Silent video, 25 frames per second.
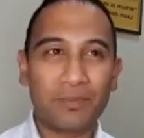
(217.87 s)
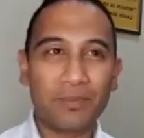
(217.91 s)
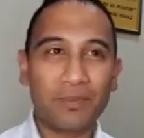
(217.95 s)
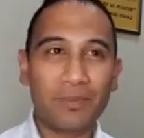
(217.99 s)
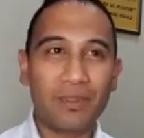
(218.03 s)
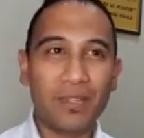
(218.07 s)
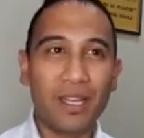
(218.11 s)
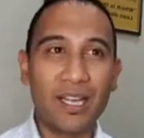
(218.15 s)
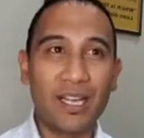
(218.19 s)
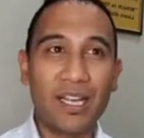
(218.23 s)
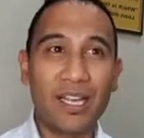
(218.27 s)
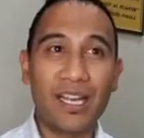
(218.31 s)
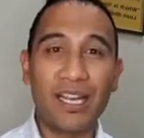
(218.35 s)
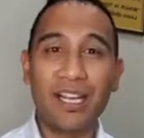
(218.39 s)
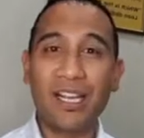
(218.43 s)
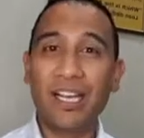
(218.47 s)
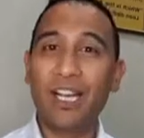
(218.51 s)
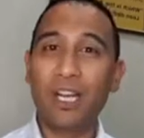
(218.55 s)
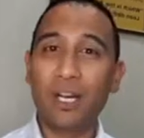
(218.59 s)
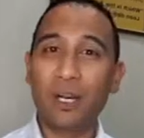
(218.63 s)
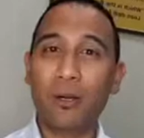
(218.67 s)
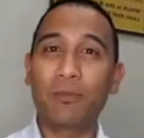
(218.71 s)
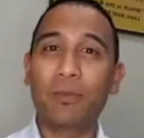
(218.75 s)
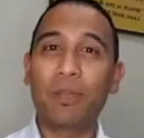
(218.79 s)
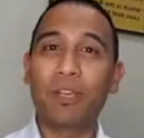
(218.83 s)

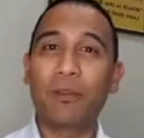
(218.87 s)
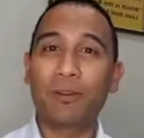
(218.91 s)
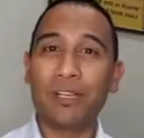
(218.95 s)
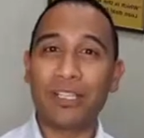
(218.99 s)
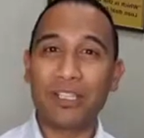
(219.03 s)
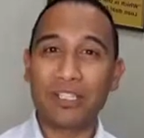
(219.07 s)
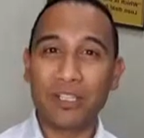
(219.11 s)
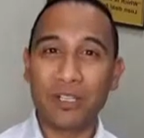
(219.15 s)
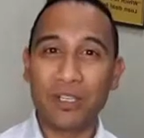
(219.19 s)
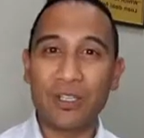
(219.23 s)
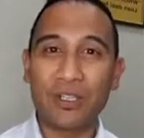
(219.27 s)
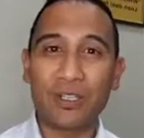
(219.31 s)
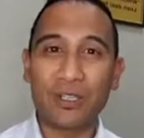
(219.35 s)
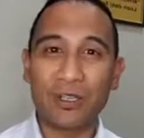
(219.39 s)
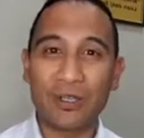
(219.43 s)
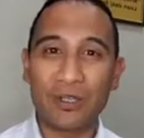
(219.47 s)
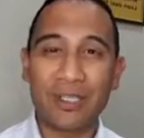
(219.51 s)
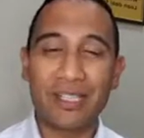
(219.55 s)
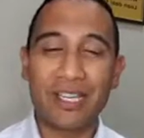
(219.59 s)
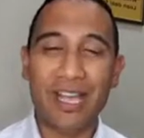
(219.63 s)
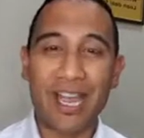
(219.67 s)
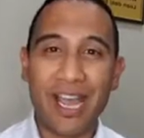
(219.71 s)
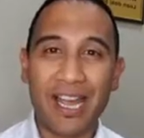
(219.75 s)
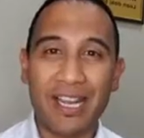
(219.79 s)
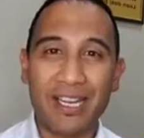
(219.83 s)
help you reduce your
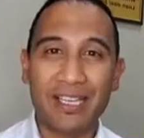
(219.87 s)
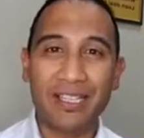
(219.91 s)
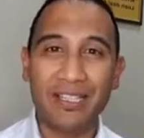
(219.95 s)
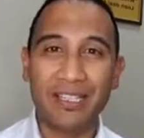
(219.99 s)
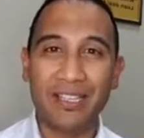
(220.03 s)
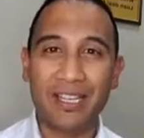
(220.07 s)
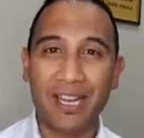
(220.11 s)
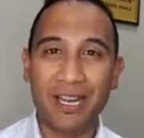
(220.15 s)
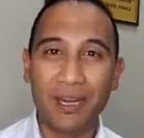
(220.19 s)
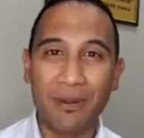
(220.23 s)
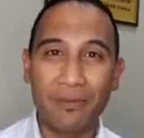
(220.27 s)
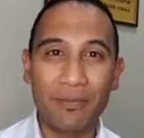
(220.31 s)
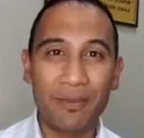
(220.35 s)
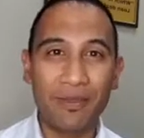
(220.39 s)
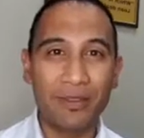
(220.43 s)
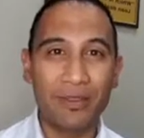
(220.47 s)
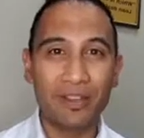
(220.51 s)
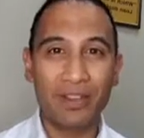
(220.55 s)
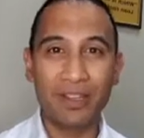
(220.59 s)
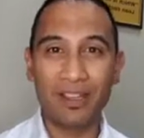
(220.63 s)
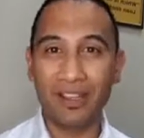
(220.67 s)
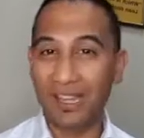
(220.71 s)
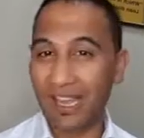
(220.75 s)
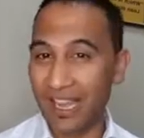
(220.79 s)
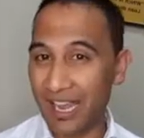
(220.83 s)
tax
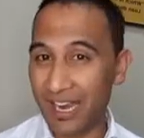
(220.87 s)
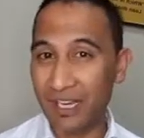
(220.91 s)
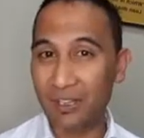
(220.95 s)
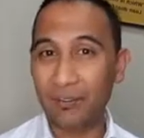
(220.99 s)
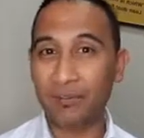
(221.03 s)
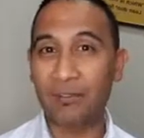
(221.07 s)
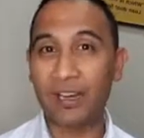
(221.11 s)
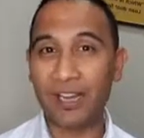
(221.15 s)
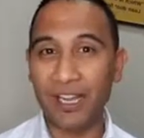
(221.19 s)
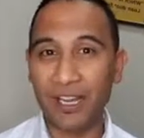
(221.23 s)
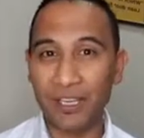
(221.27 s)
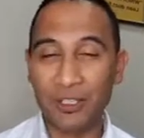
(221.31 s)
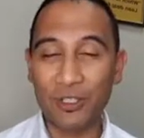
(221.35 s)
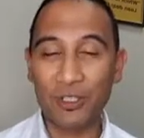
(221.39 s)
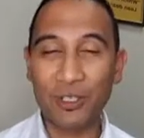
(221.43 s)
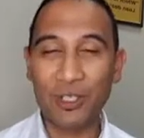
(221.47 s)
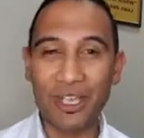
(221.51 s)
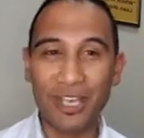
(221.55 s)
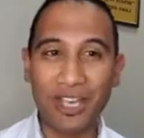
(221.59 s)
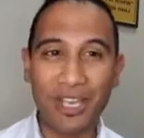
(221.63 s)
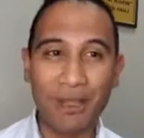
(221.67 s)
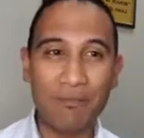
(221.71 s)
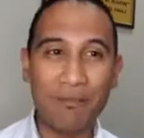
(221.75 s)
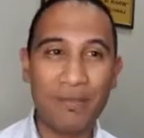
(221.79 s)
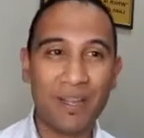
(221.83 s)
come end of financial
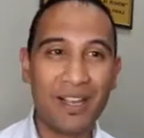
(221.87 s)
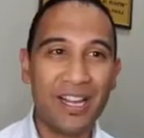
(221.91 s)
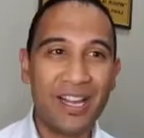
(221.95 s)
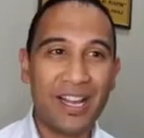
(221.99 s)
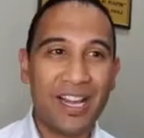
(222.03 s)
year.